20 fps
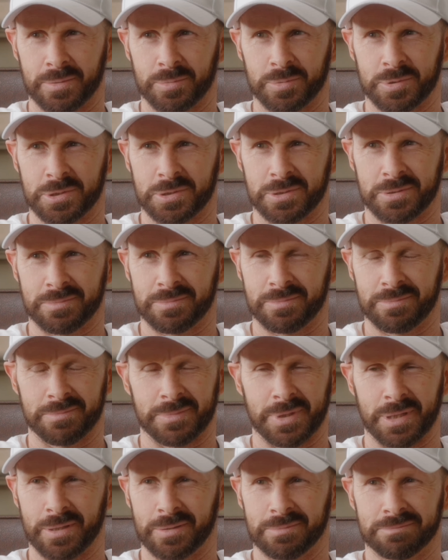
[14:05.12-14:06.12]
I was,
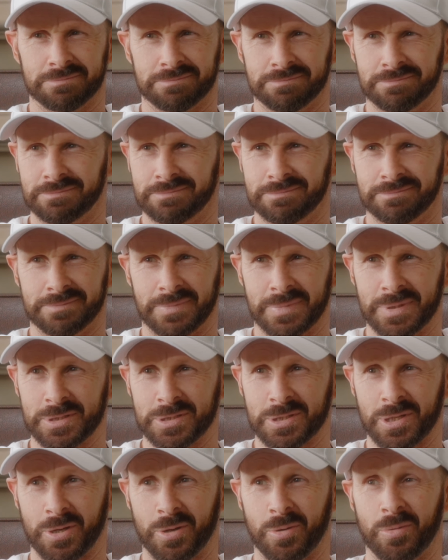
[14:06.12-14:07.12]
you know.
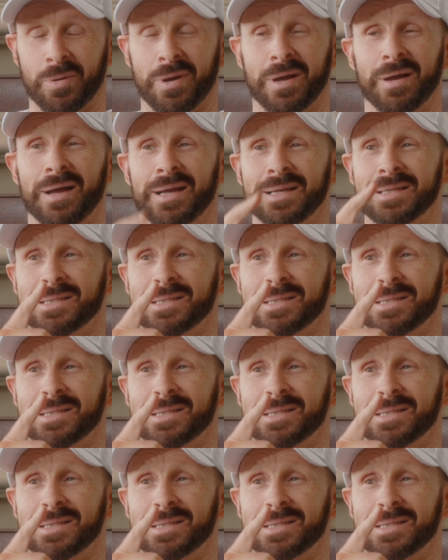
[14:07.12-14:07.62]
So I